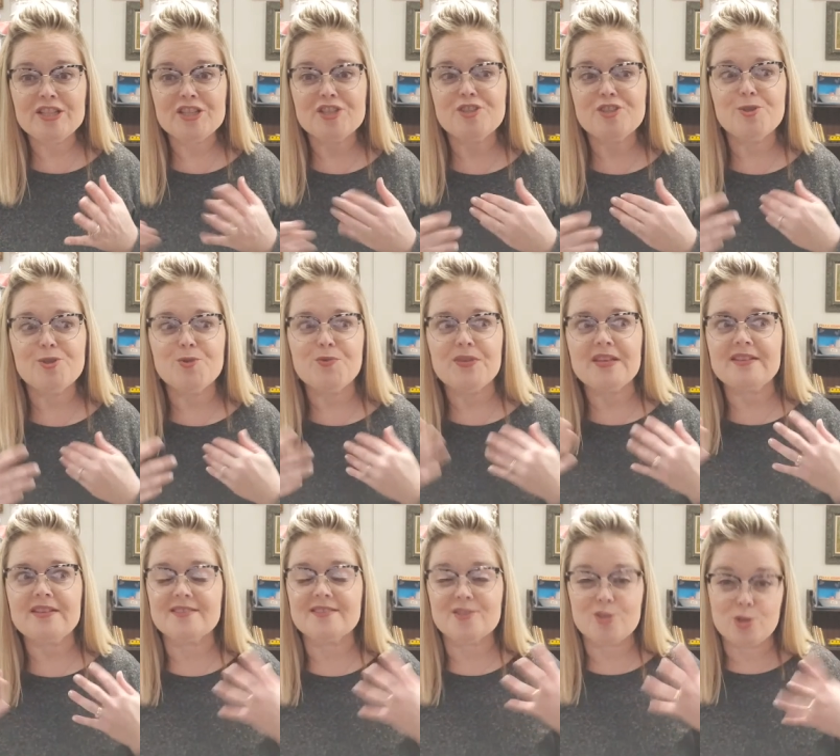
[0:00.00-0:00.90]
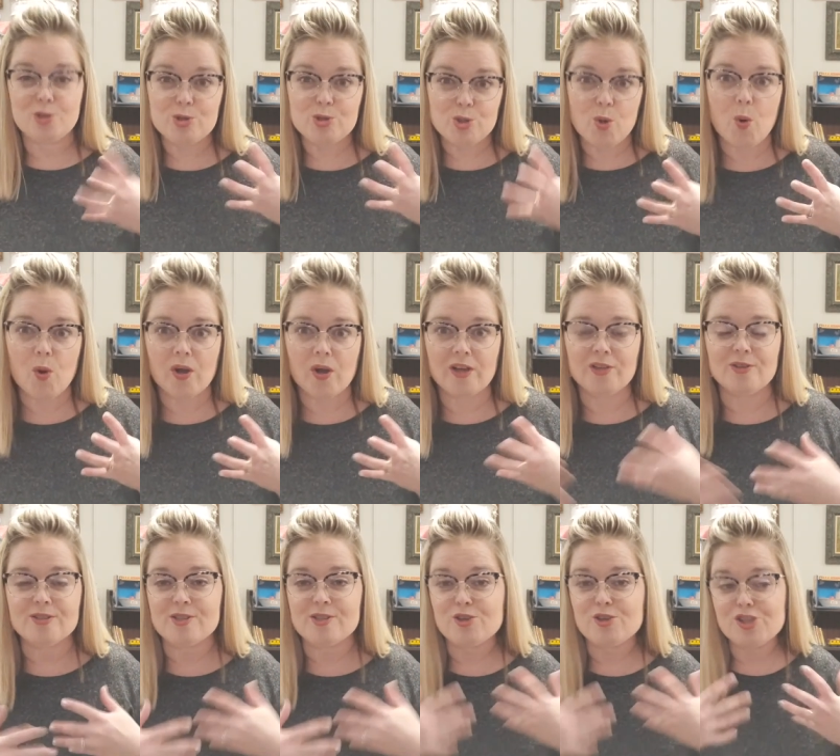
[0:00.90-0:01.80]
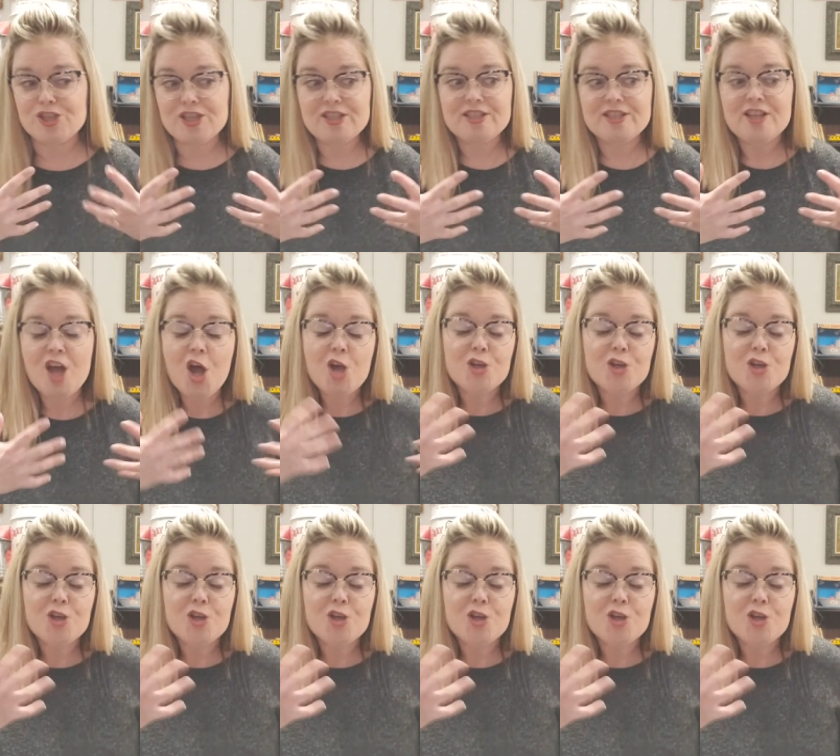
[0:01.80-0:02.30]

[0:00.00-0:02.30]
to do these tutorials. So she's